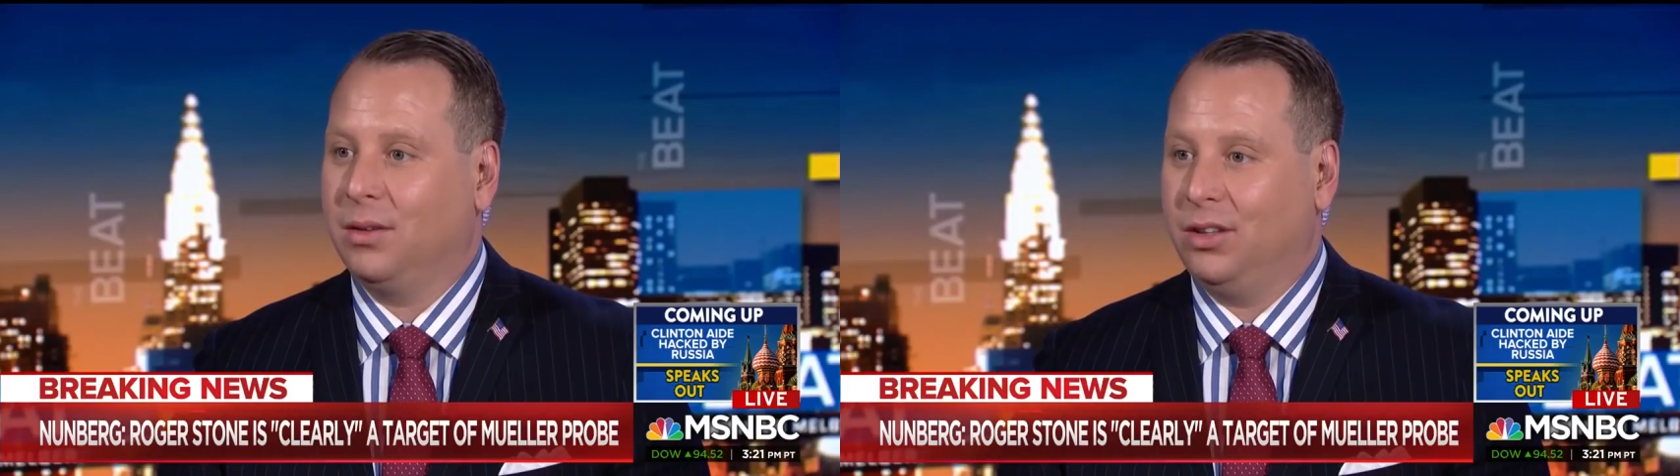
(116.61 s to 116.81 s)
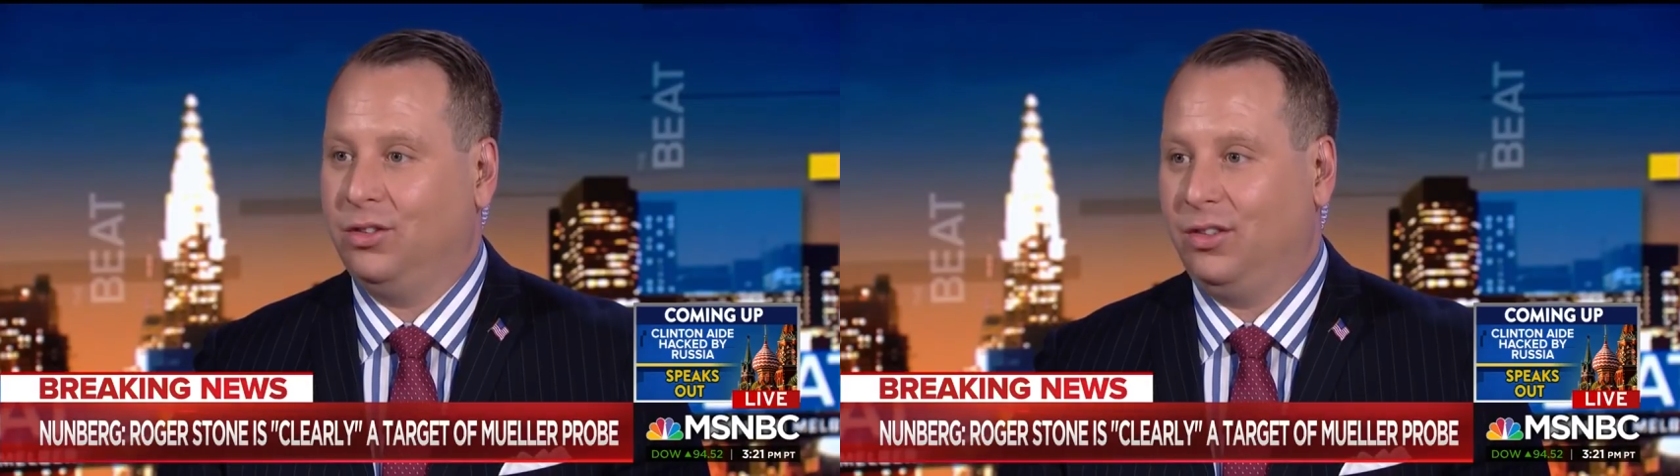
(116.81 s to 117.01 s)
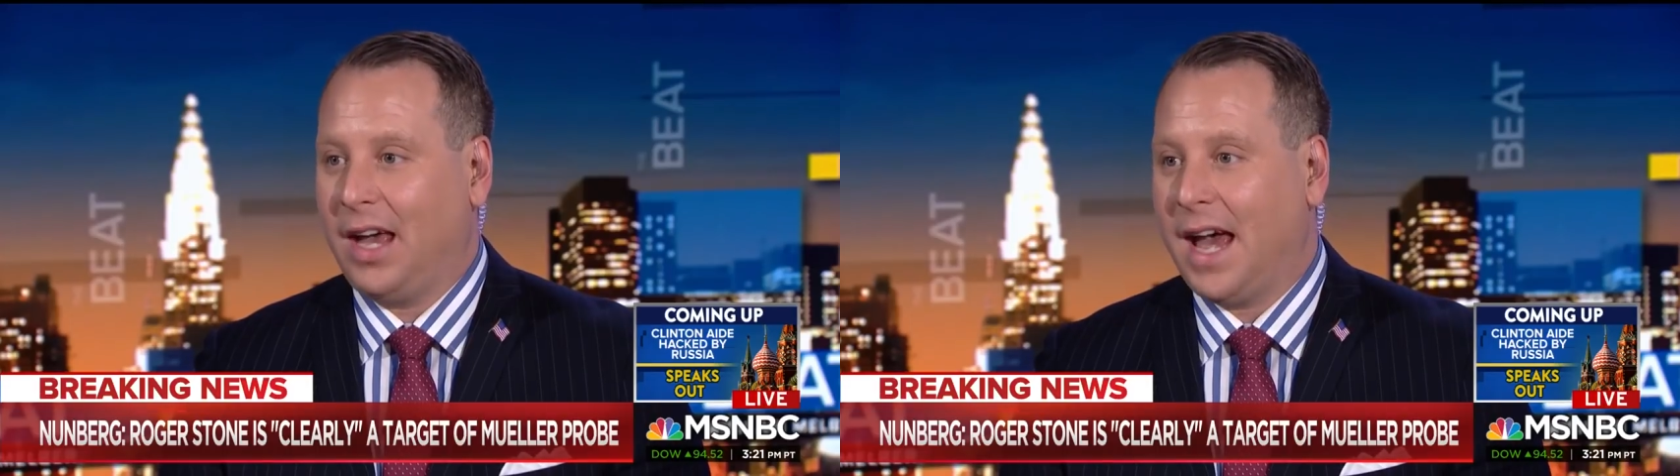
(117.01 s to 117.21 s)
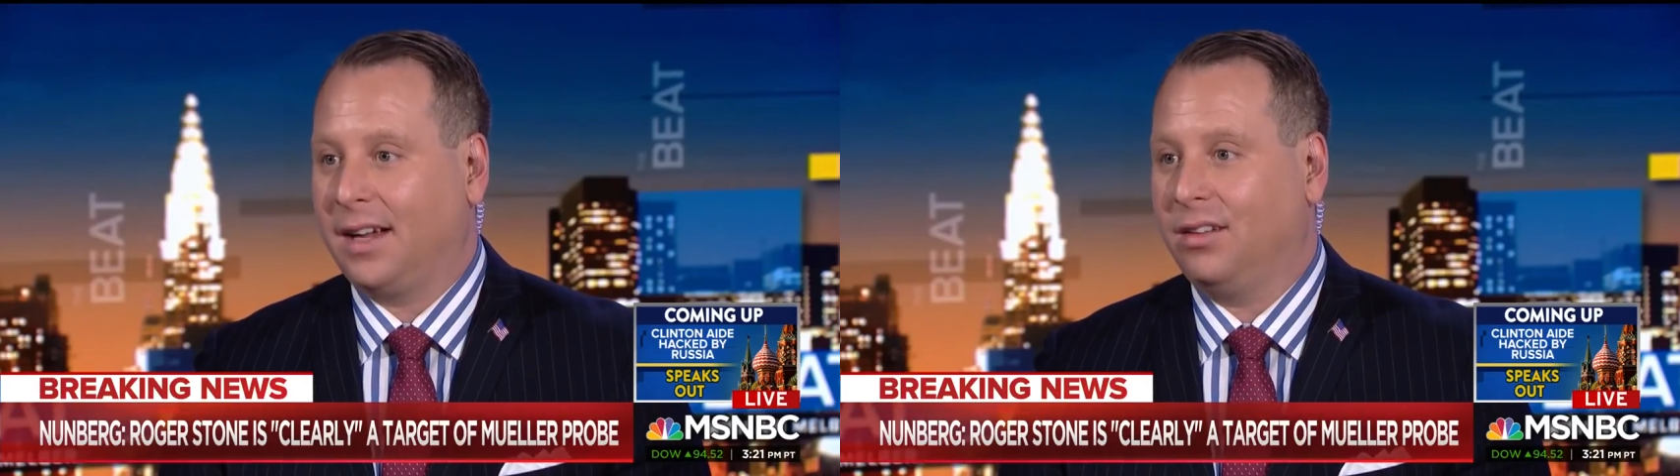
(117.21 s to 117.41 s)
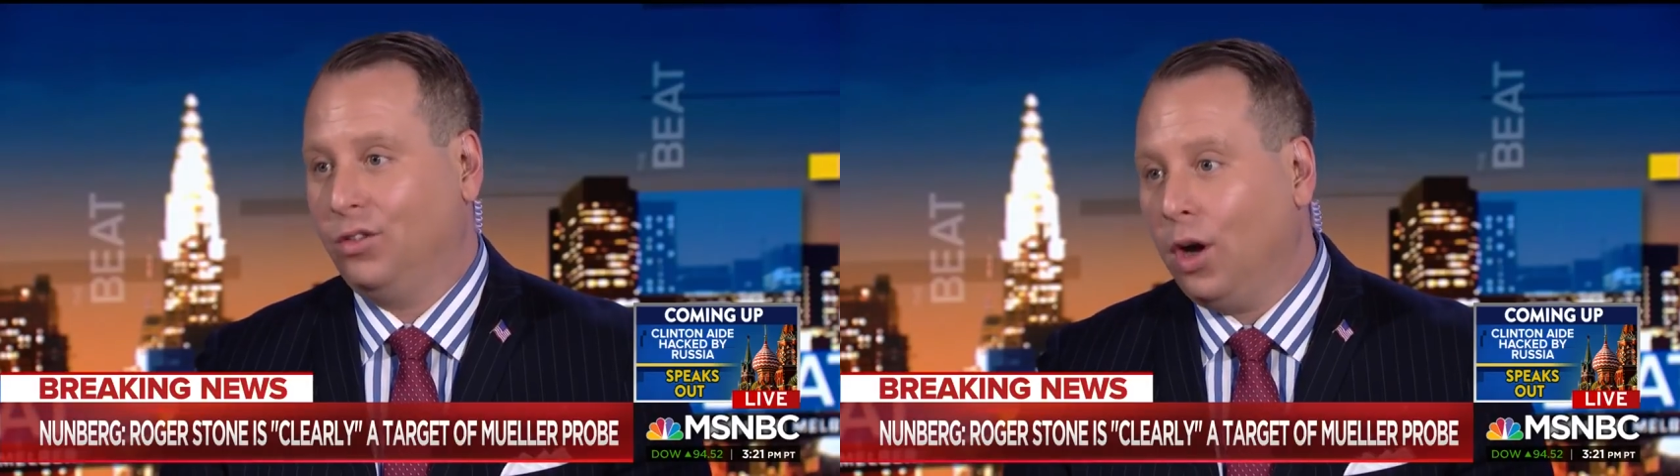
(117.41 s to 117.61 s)
Russians
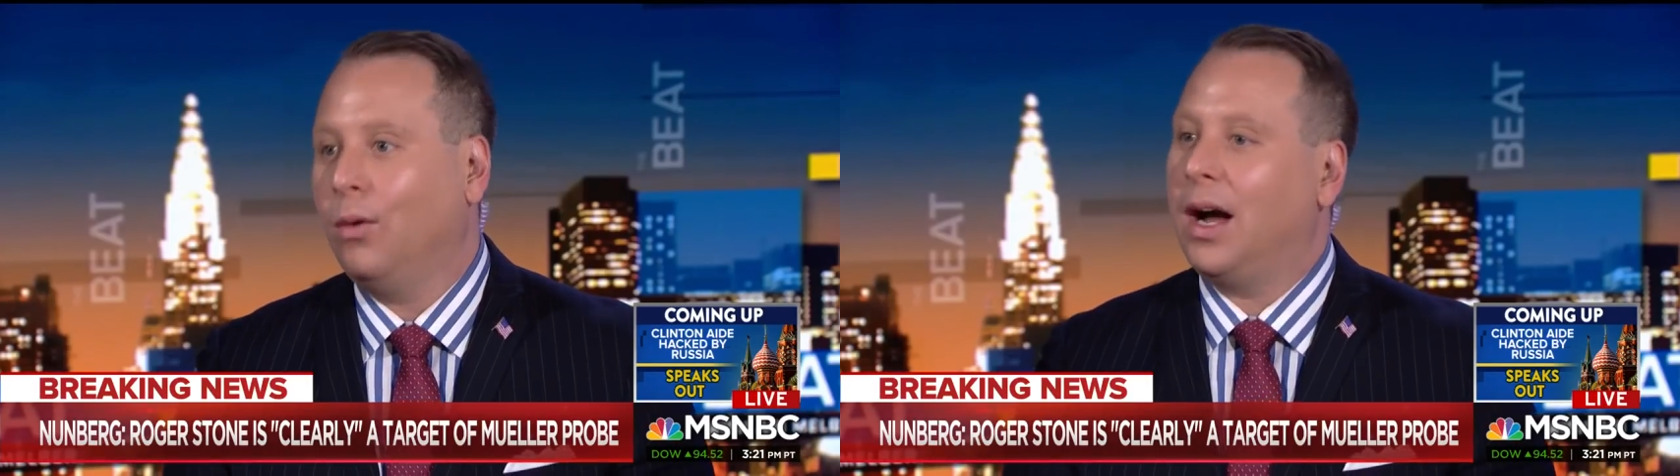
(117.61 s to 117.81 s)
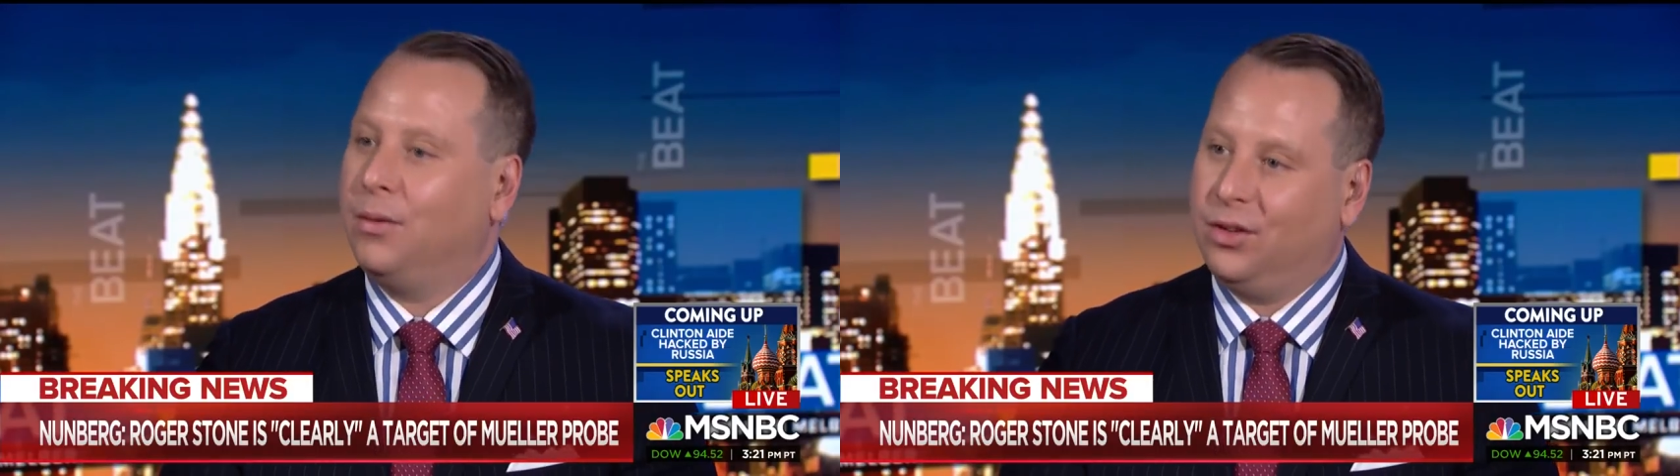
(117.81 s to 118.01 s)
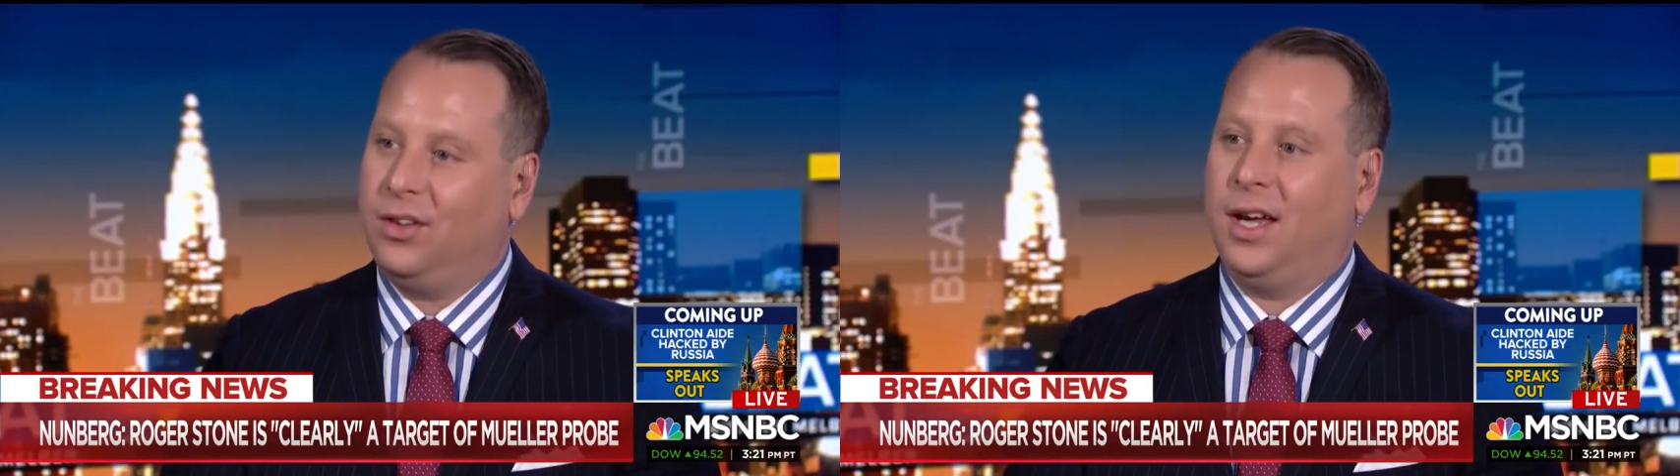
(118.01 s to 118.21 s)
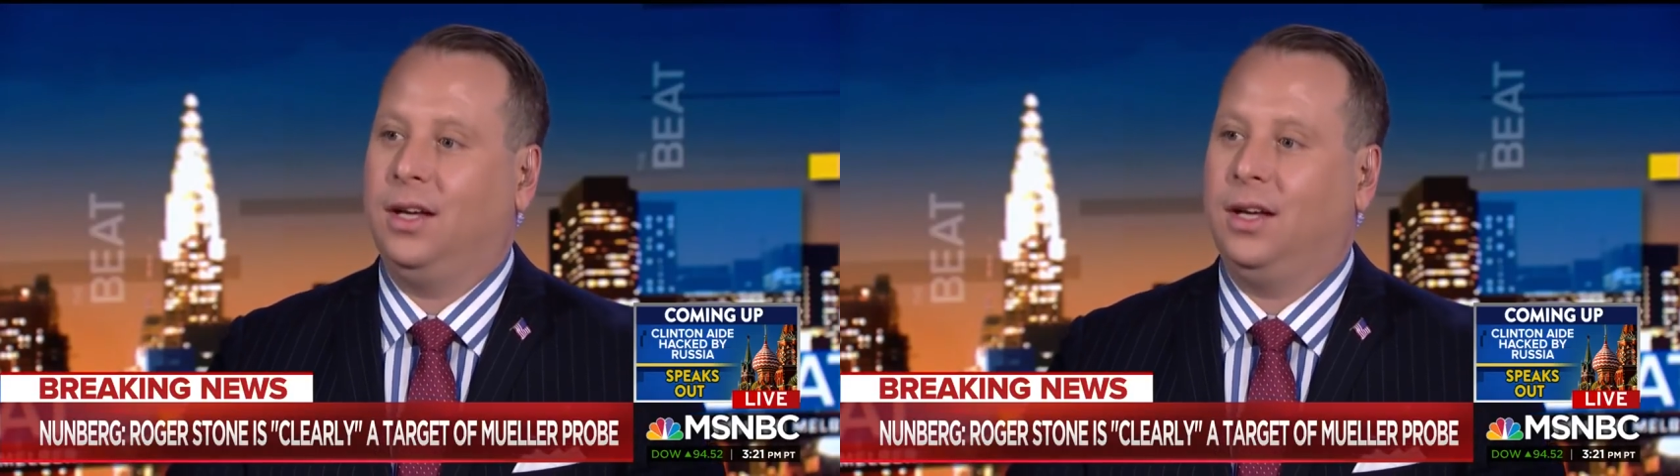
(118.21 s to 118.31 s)
hacked. So I would say...